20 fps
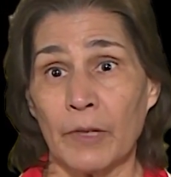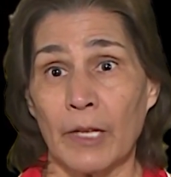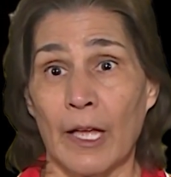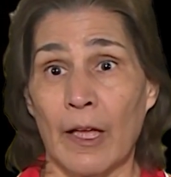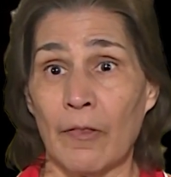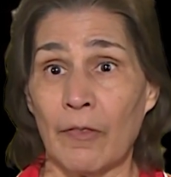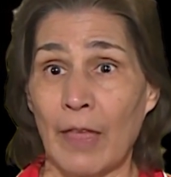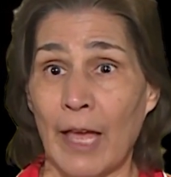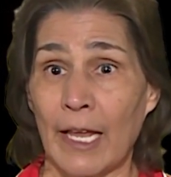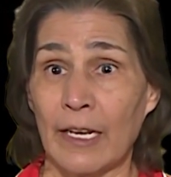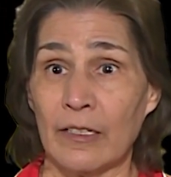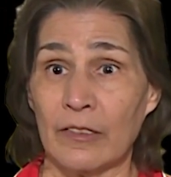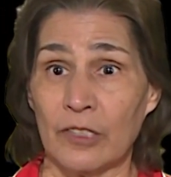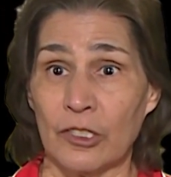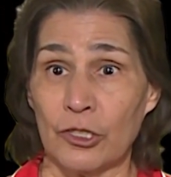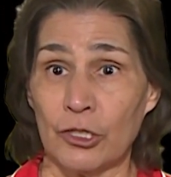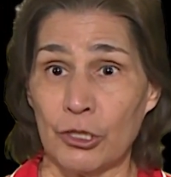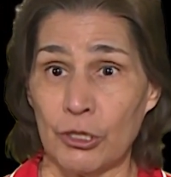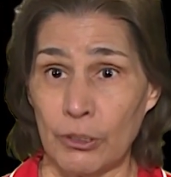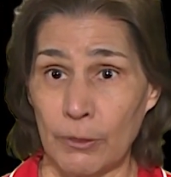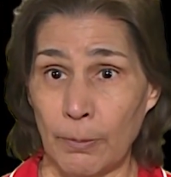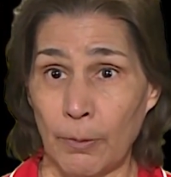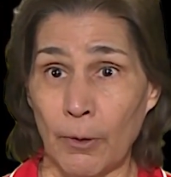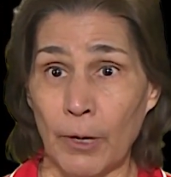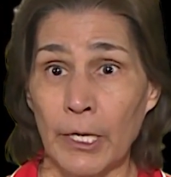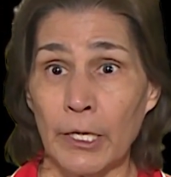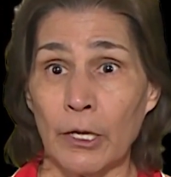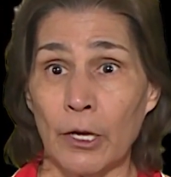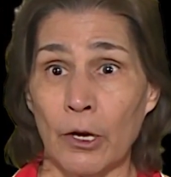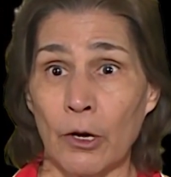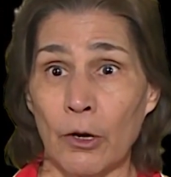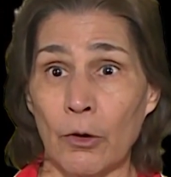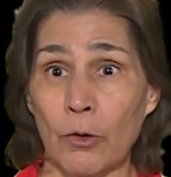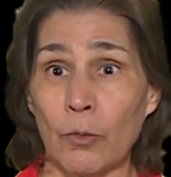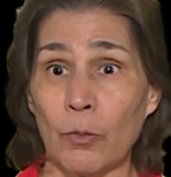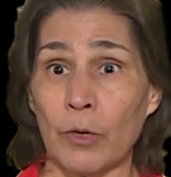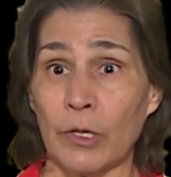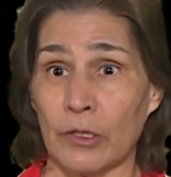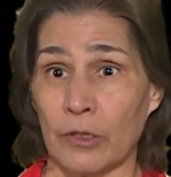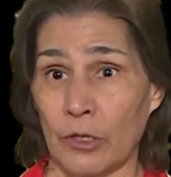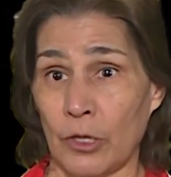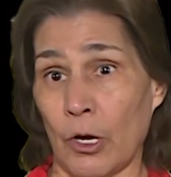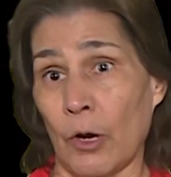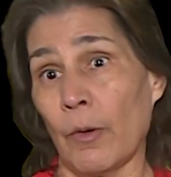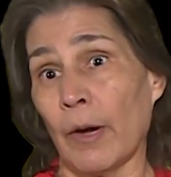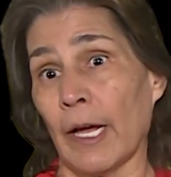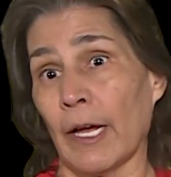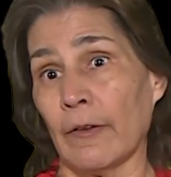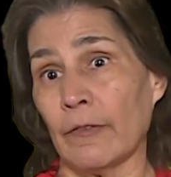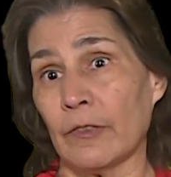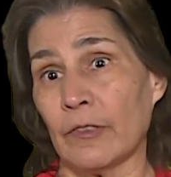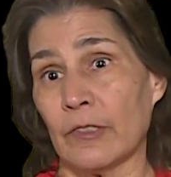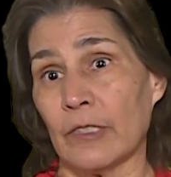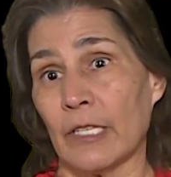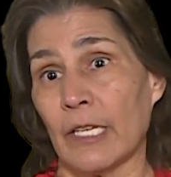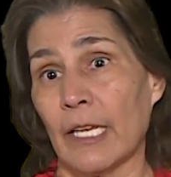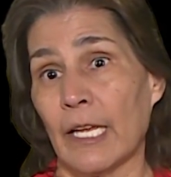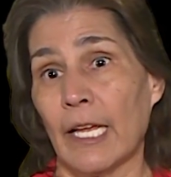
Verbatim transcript: And that is a 2.0 with no Fs.